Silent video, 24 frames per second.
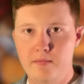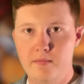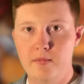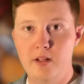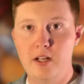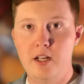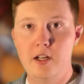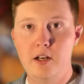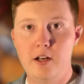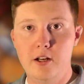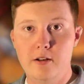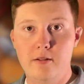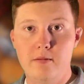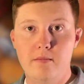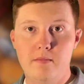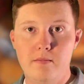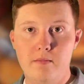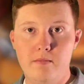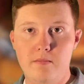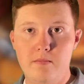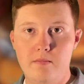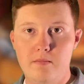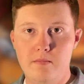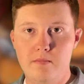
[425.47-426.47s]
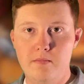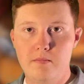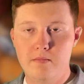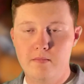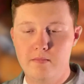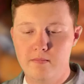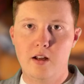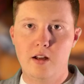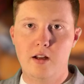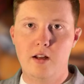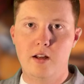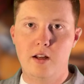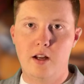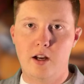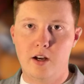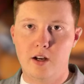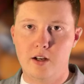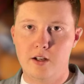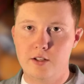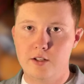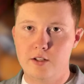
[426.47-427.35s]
Eat it. Alright,